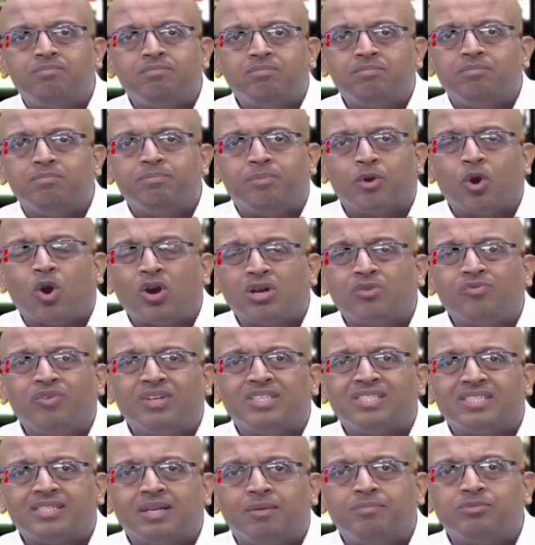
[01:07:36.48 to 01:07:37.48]
brought
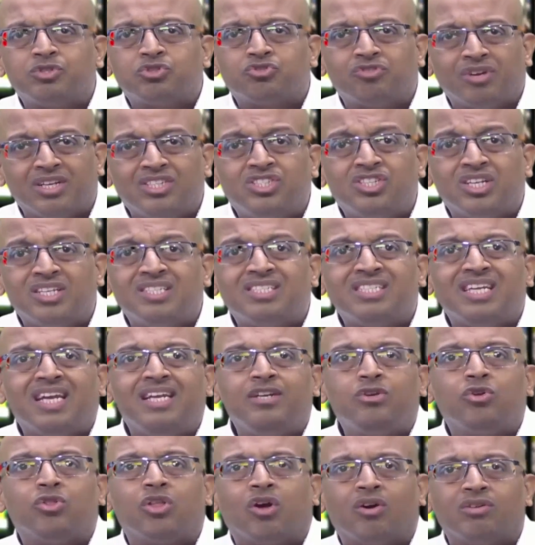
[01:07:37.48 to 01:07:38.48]
with some stringency
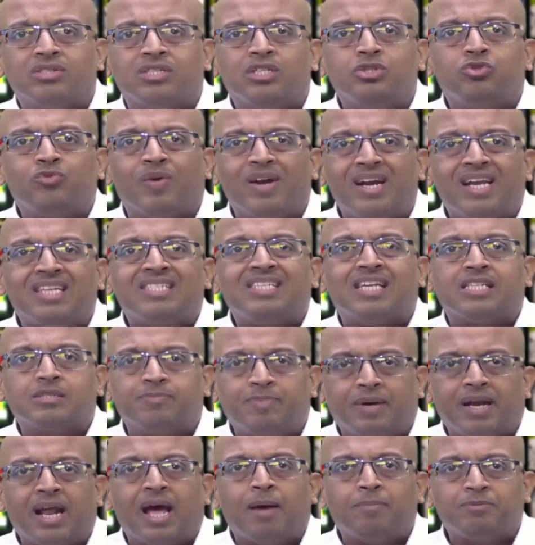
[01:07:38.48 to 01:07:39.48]
in 2026
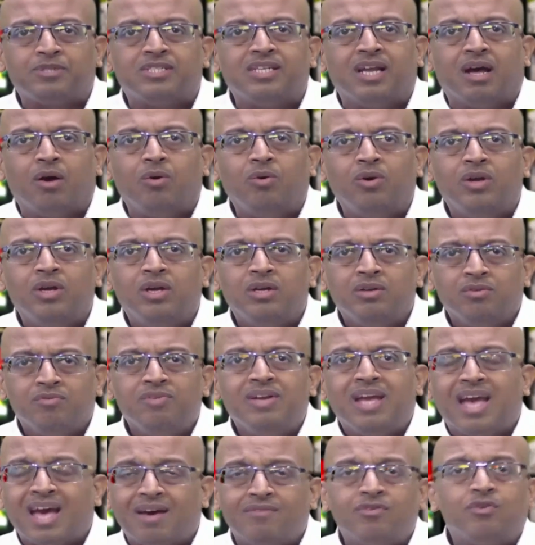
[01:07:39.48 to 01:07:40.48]
perhaps. Now
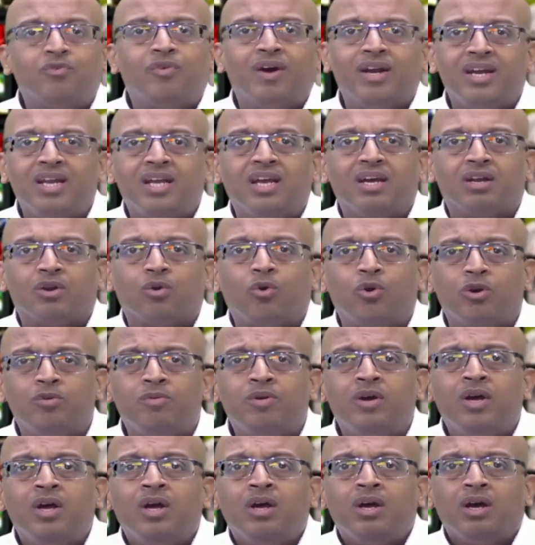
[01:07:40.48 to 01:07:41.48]
we have a 1-year
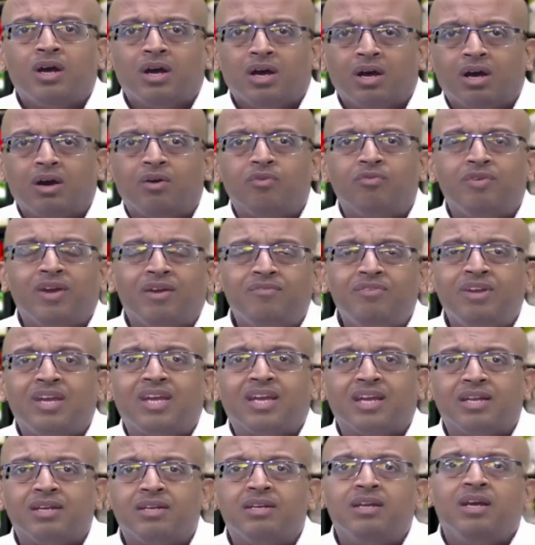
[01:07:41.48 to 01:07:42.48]
road where we
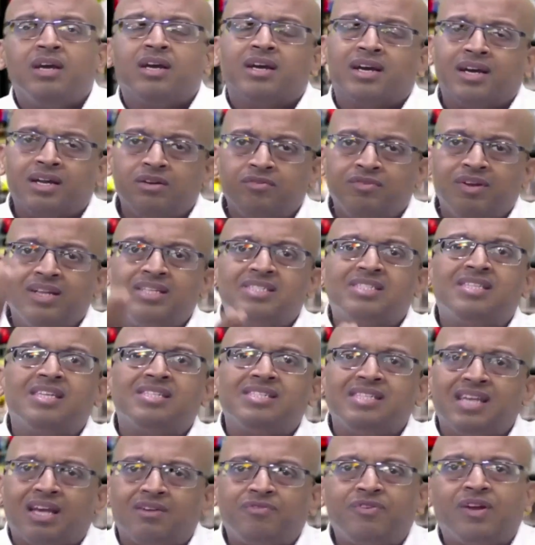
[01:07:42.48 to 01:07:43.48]
can convince the
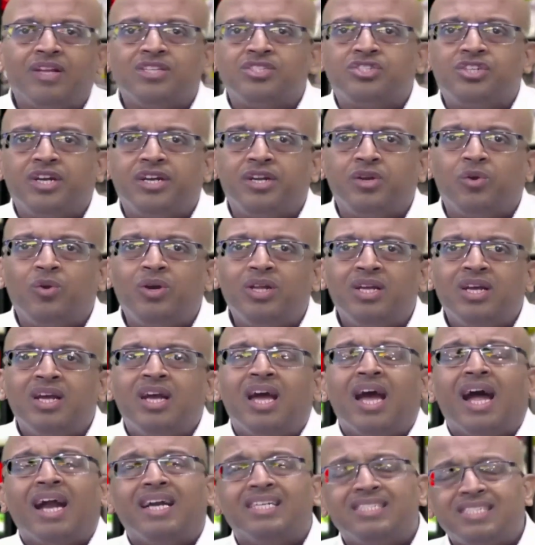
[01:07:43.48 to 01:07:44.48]
CFA Institute.
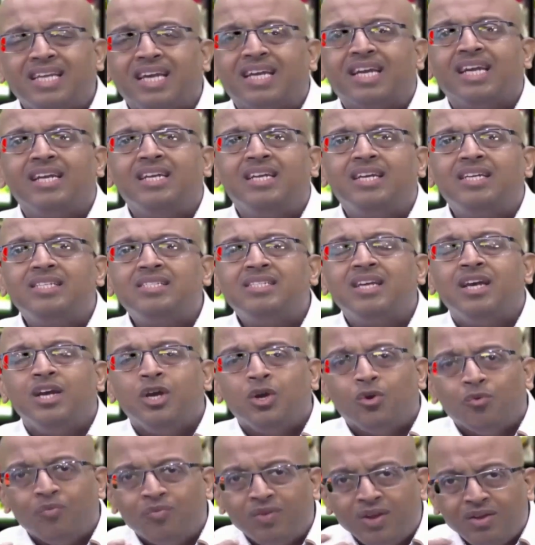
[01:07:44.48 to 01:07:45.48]
And second is,
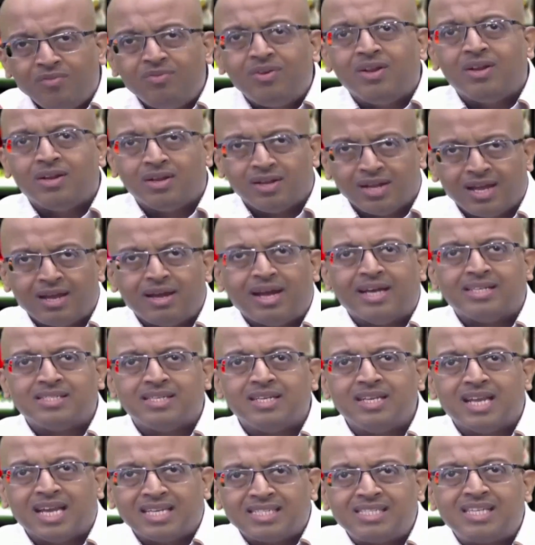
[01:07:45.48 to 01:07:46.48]
we will, as an
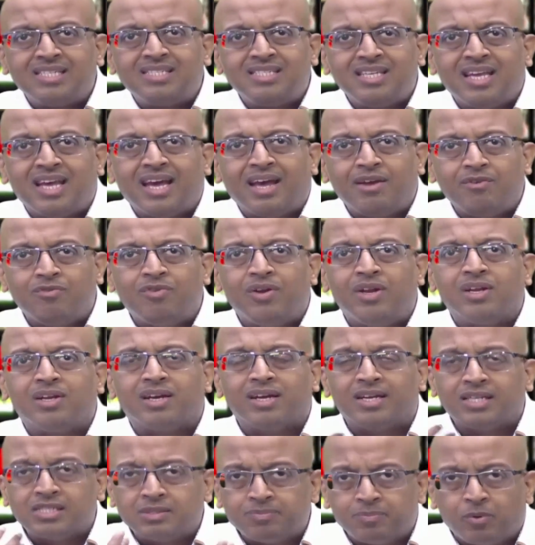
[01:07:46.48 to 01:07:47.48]
SSCI, will
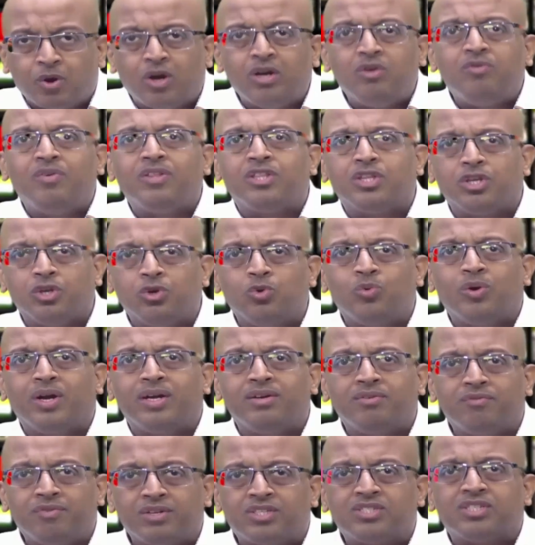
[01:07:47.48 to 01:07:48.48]
correspond with you
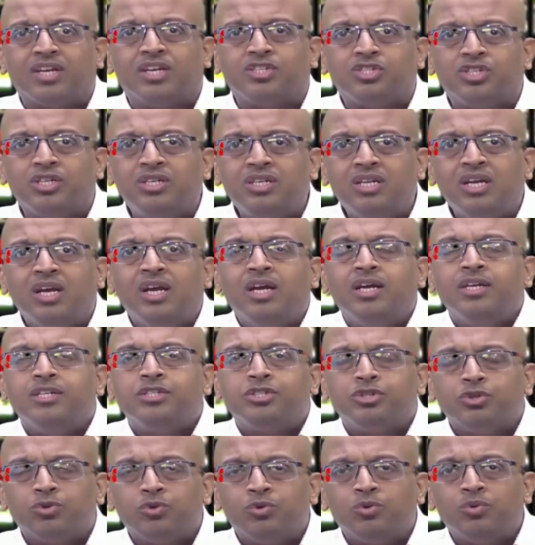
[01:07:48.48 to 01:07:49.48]
and with Sachin
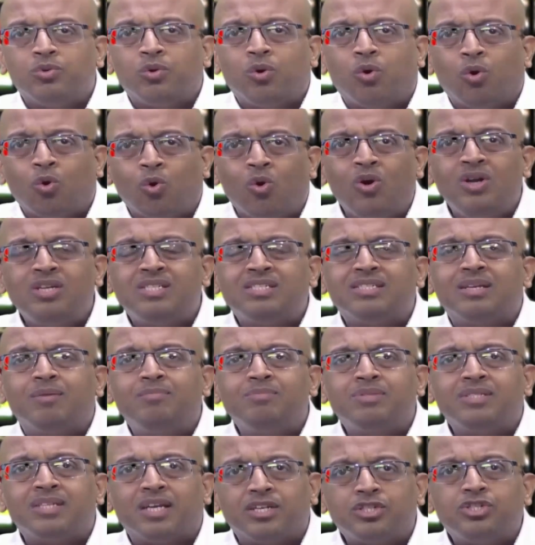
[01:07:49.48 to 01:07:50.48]
to hold some
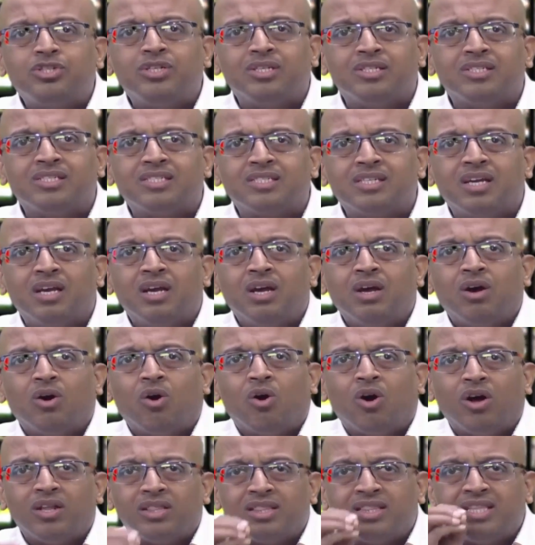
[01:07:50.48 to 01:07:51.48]
sessions
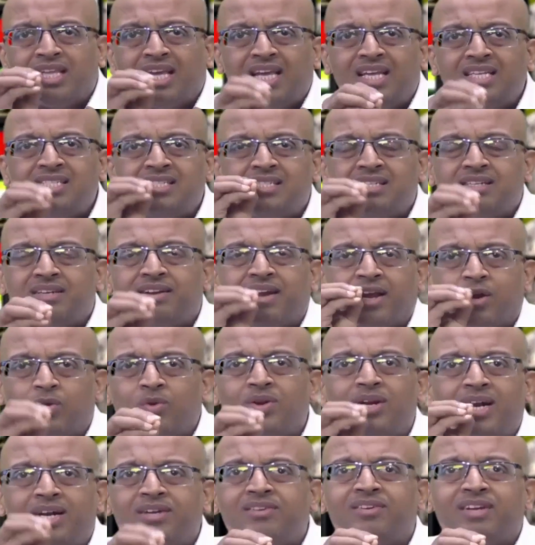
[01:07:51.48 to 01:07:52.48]
on these
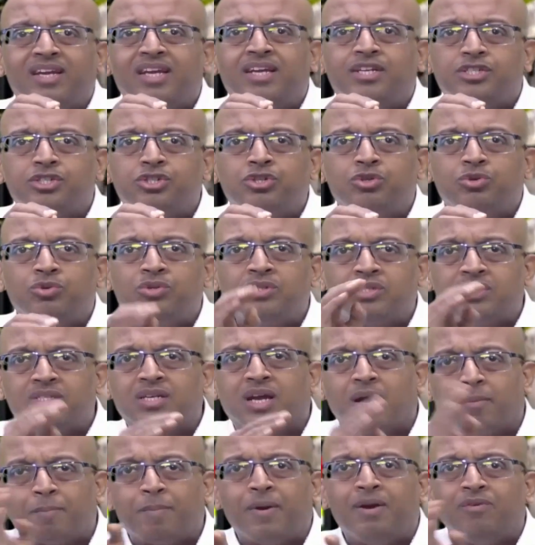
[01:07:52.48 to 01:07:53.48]
regulatory issues
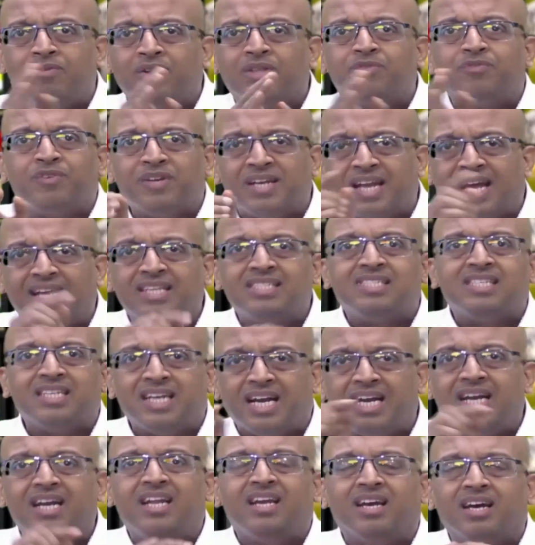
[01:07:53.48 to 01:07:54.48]
coupled with finance in
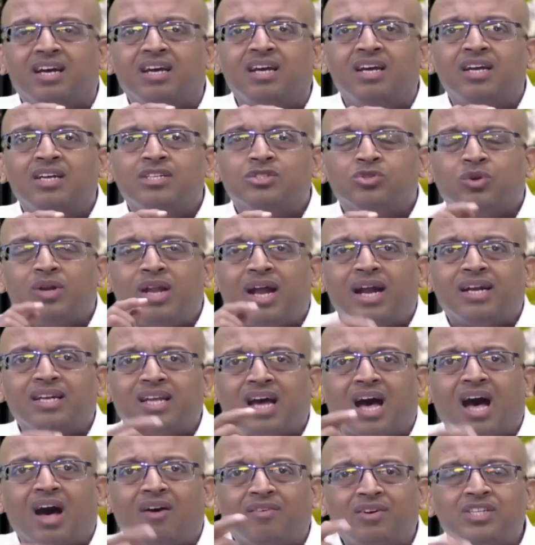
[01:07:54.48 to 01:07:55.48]
India, so that
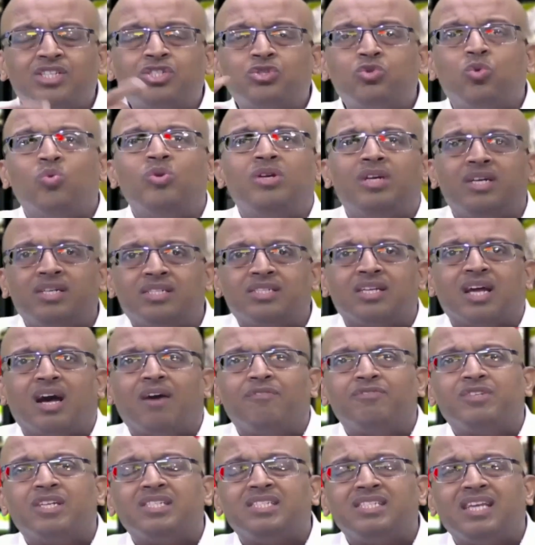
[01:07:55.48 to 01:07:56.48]
our students
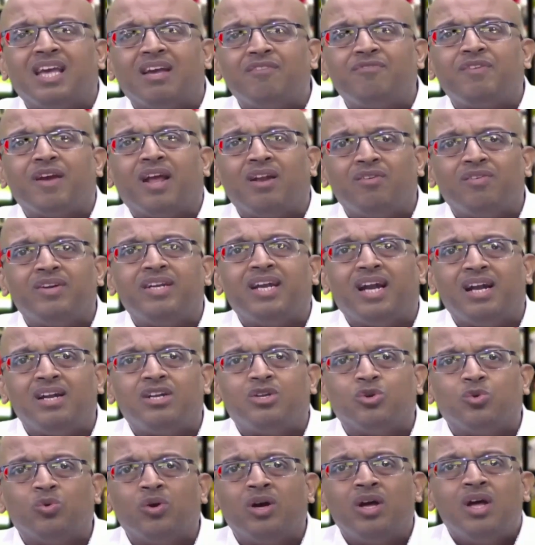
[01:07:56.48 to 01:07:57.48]
after CFA L1,
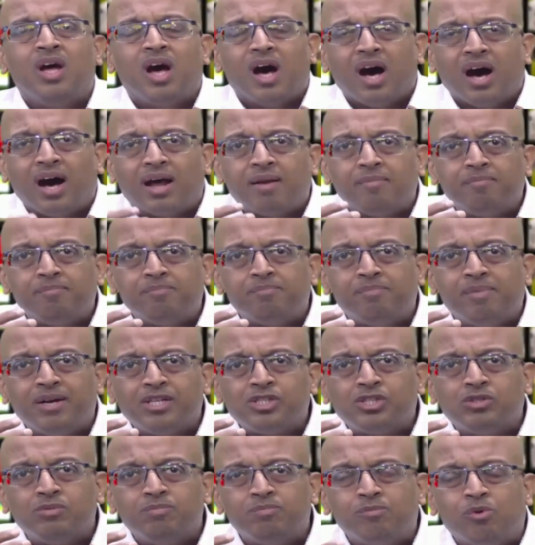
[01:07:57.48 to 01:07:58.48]
L2 are
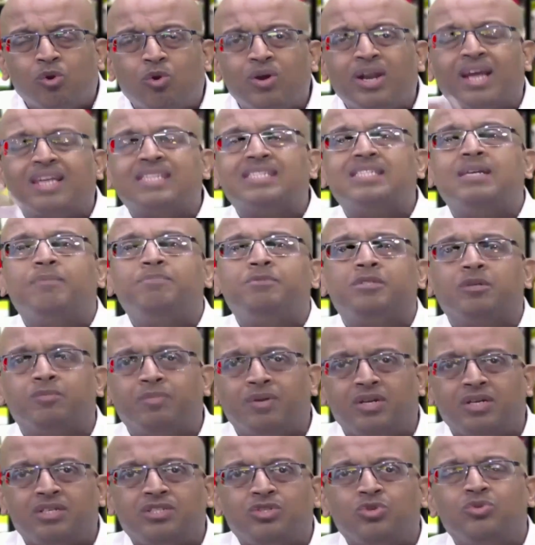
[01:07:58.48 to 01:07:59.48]
much more
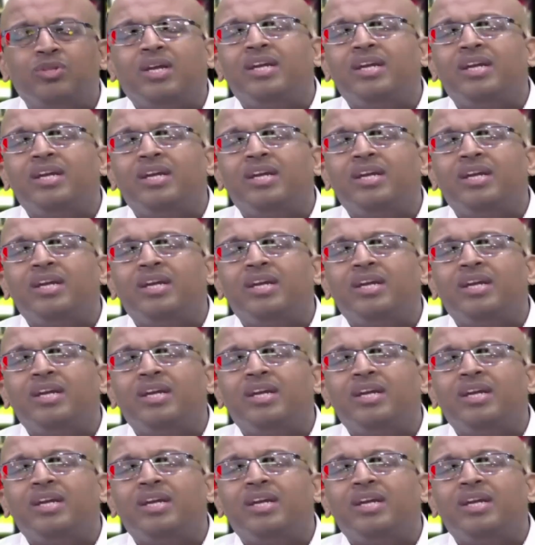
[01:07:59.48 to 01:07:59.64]
acceptable to the